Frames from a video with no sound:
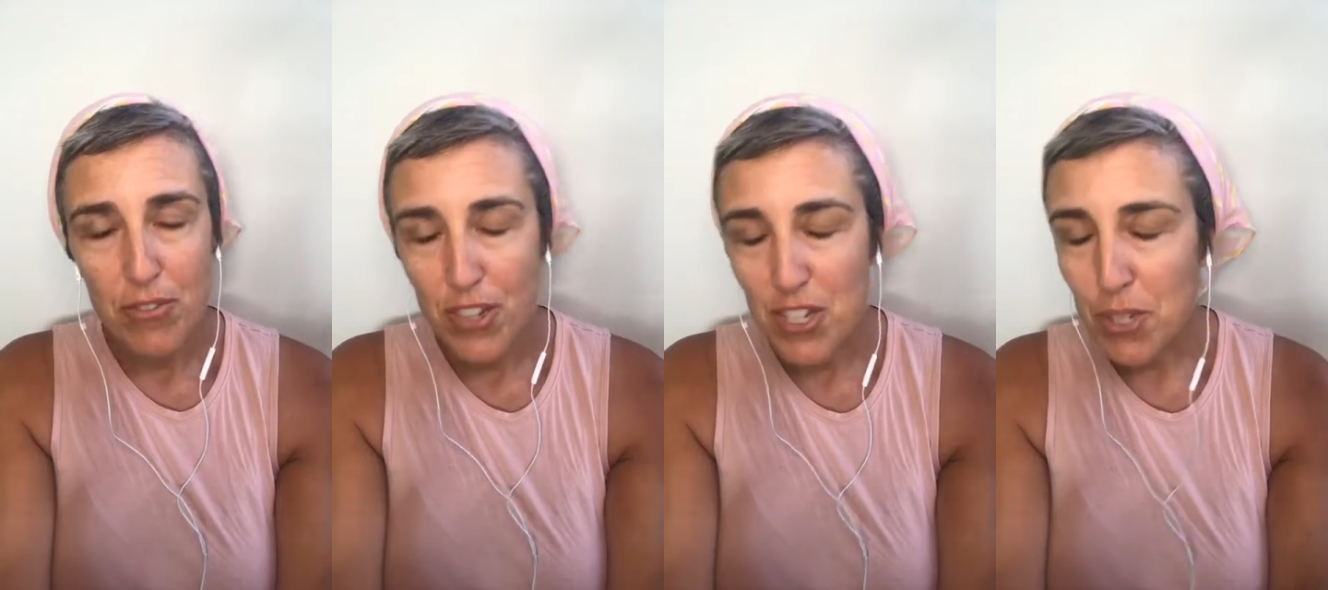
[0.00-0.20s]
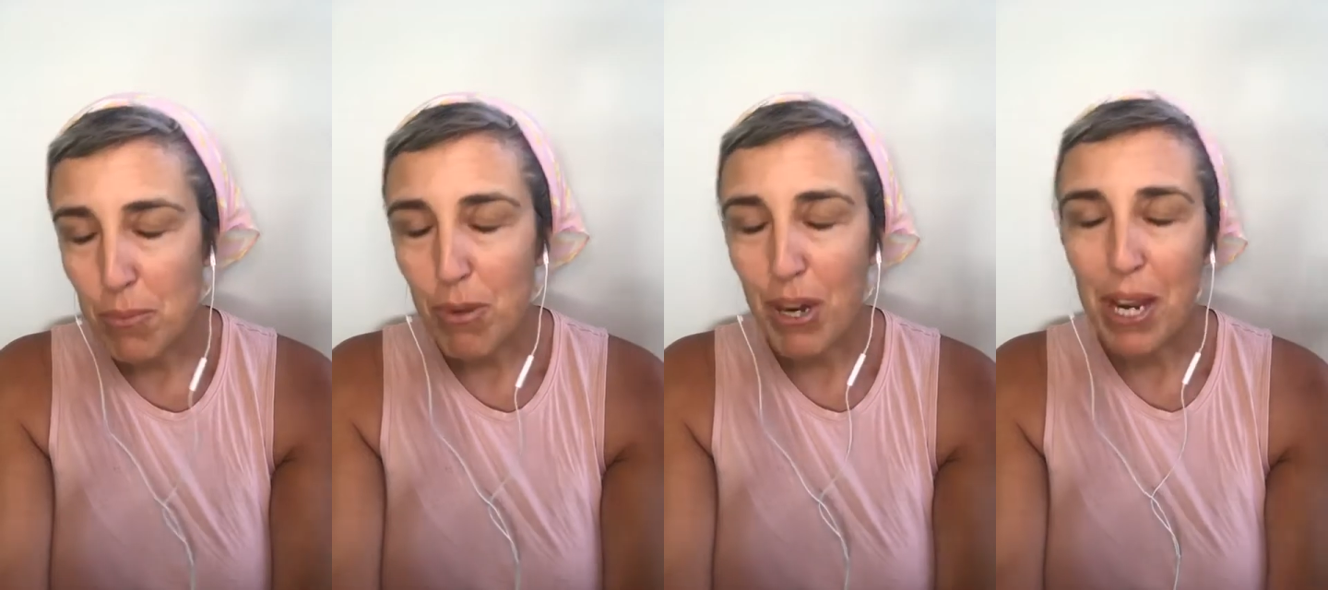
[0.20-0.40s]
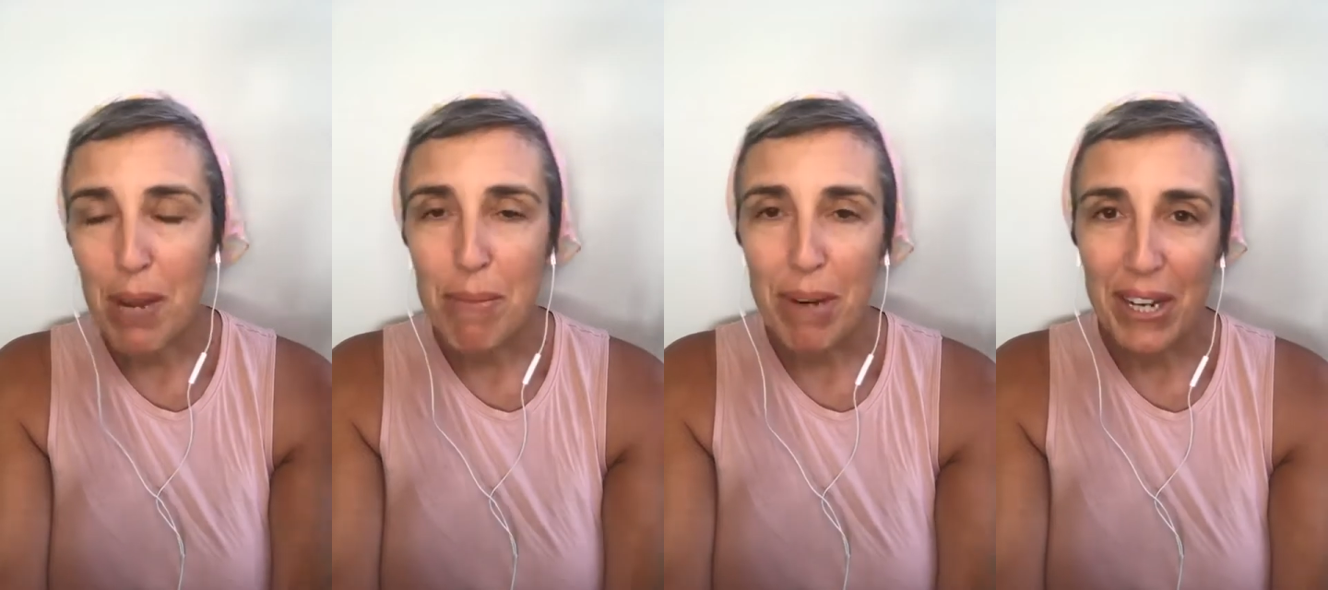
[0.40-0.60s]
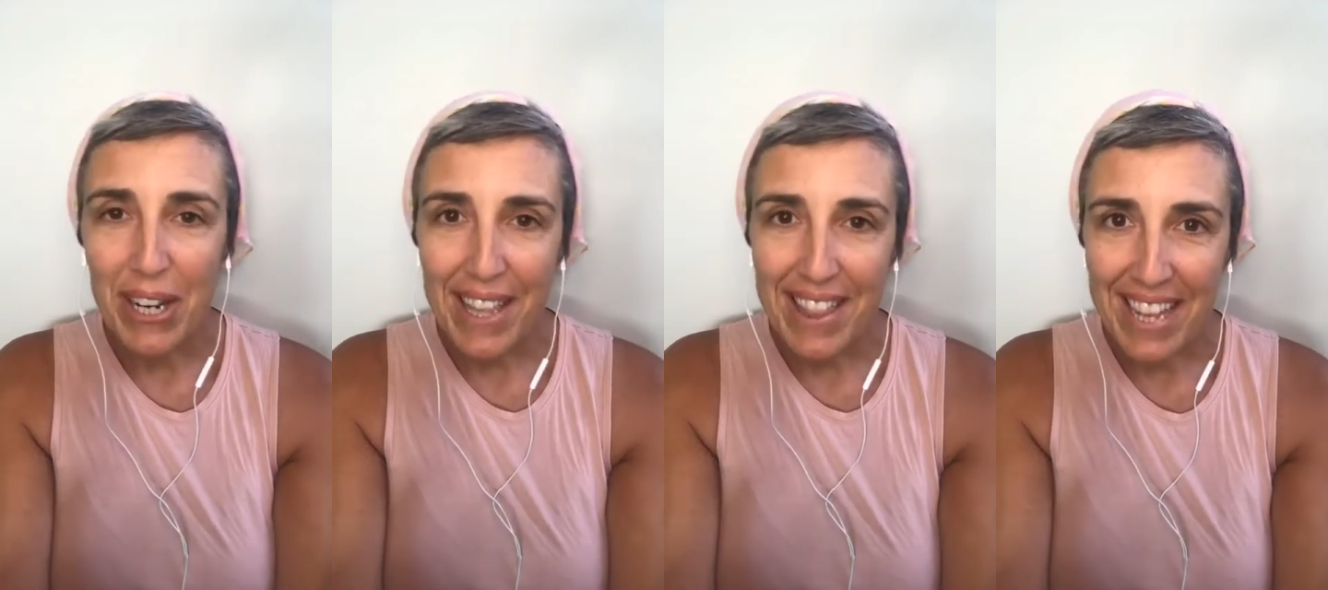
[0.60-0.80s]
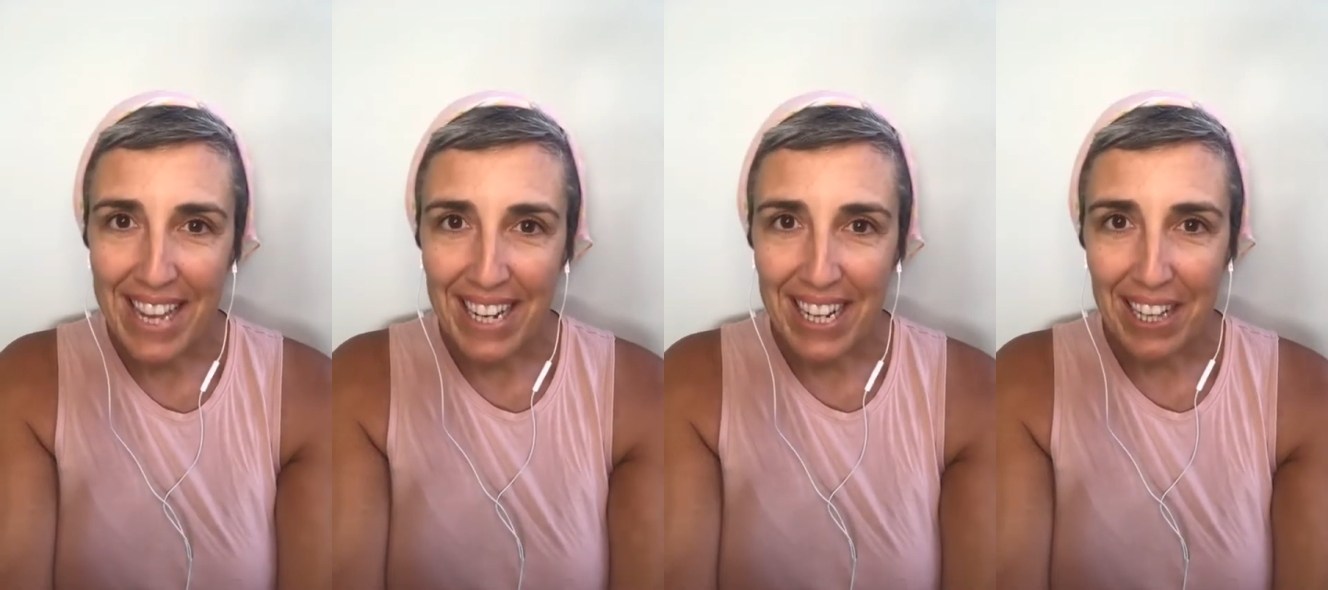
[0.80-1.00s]
first
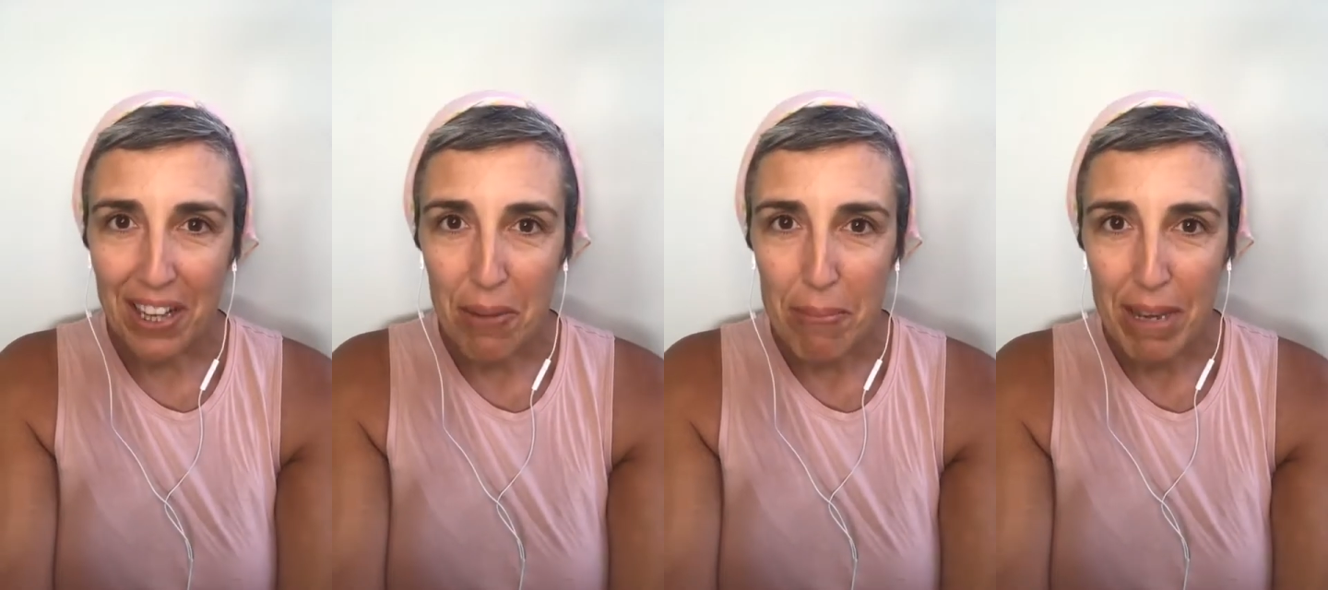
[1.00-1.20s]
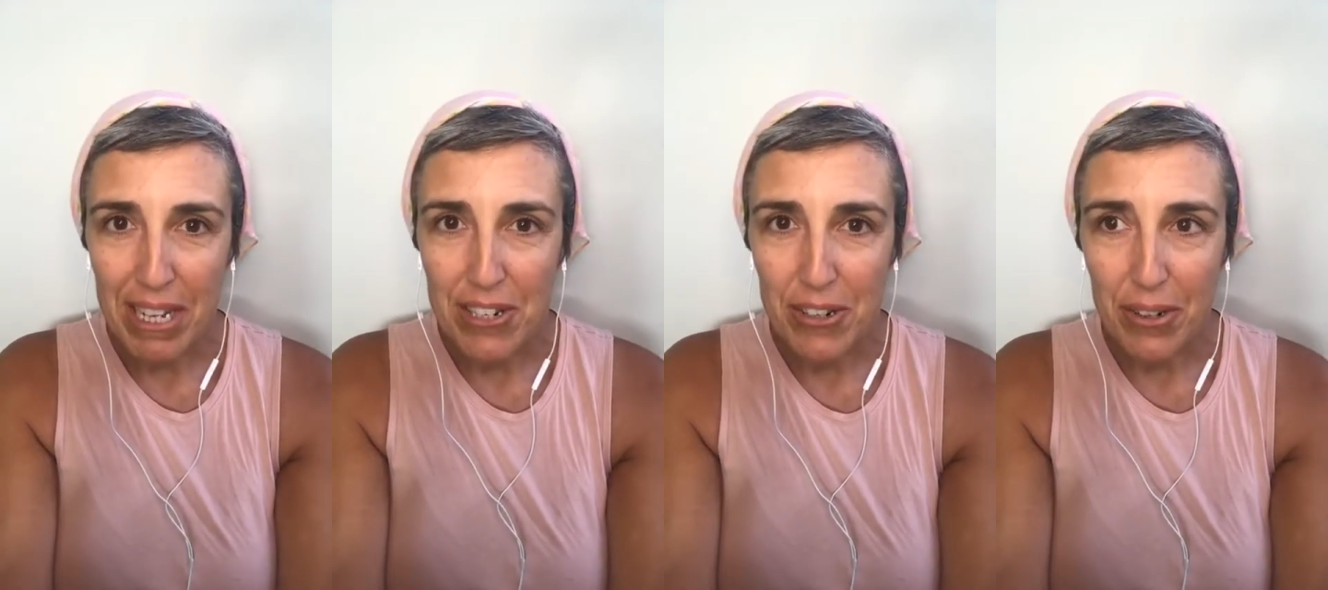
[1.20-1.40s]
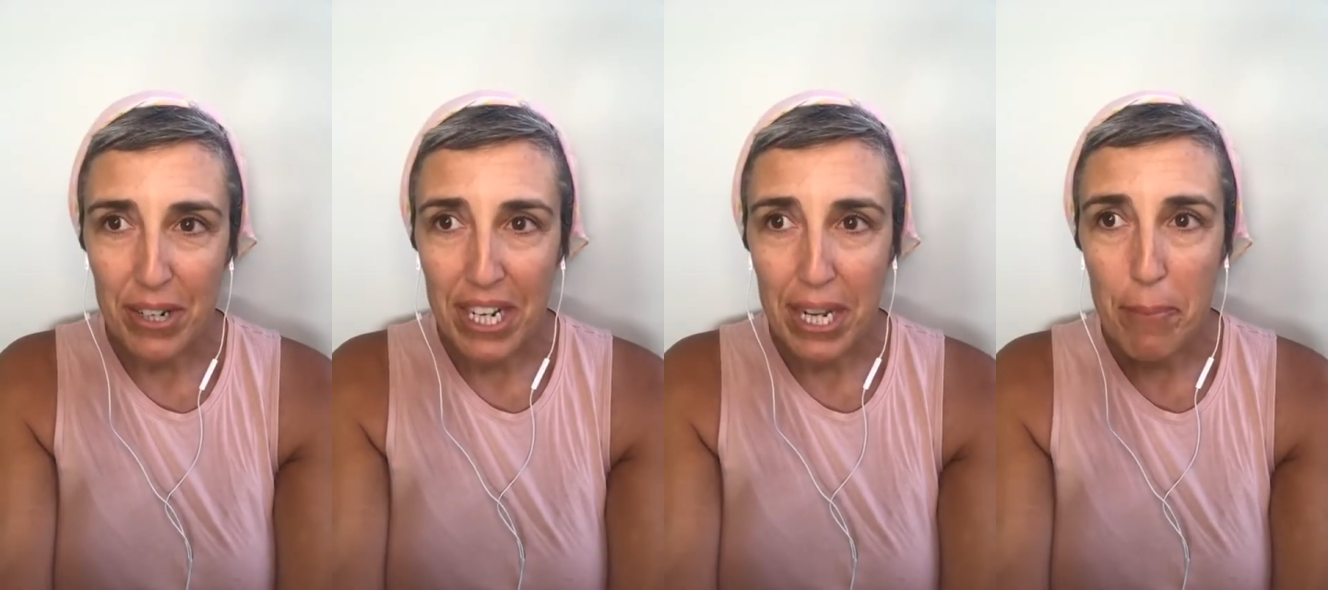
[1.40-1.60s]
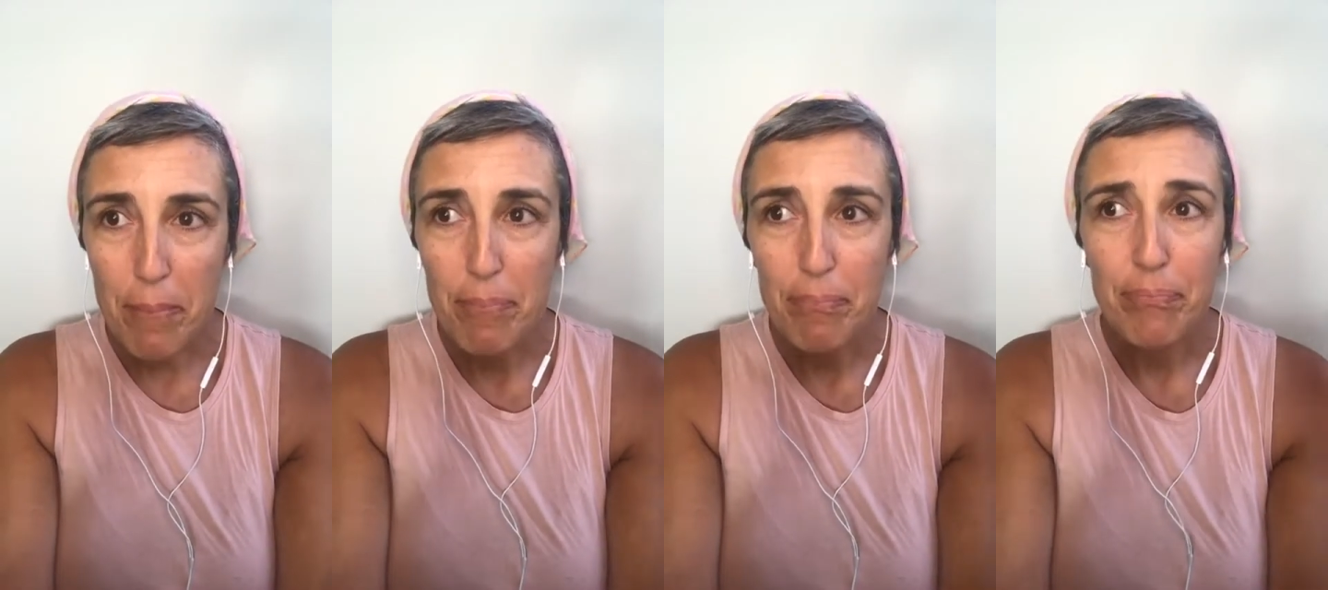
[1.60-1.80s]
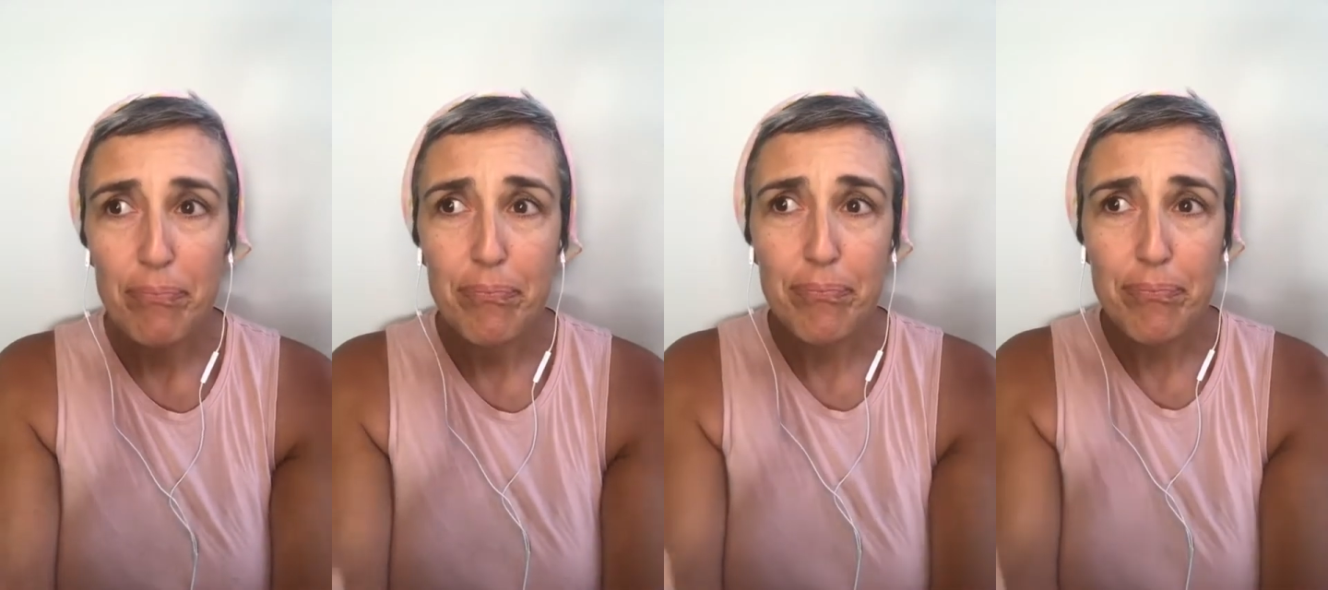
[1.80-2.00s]
primary, then elementary.